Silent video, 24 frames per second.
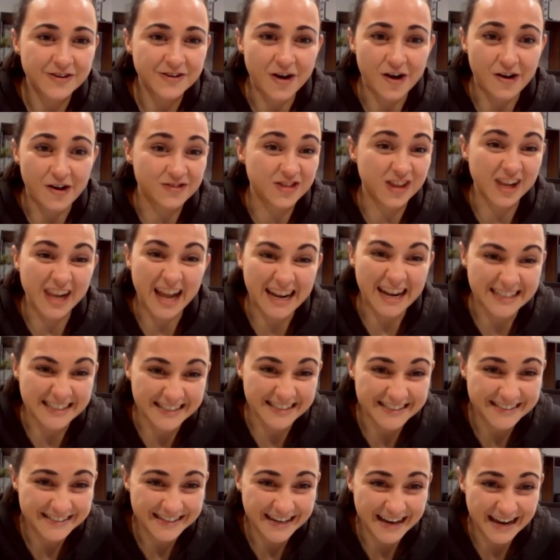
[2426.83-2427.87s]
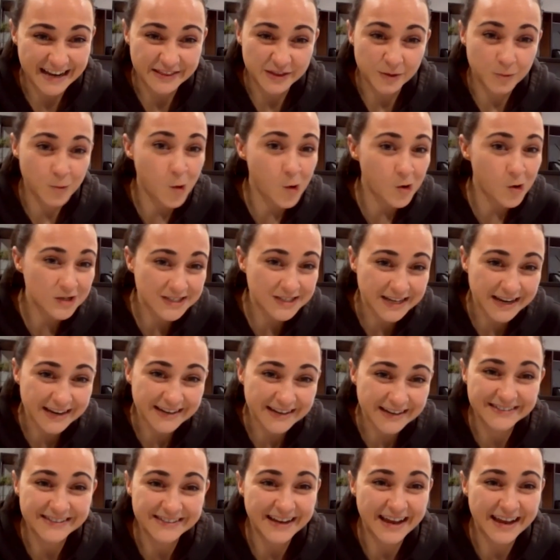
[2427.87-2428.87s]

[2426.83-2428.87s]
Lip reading: off the land and the water,